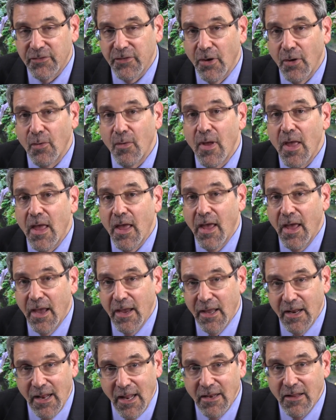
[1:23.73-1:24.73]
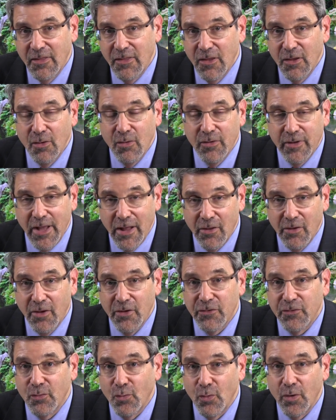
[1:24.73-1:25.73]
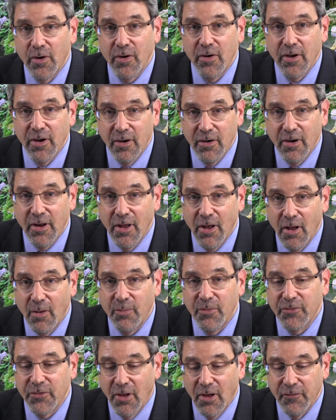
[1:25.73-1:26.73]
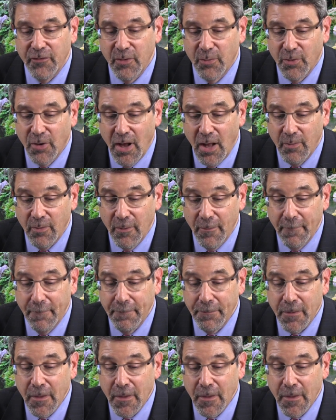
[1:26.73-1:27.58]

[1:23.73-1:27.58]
So again, anything you tell us, we're here to help solve your problem.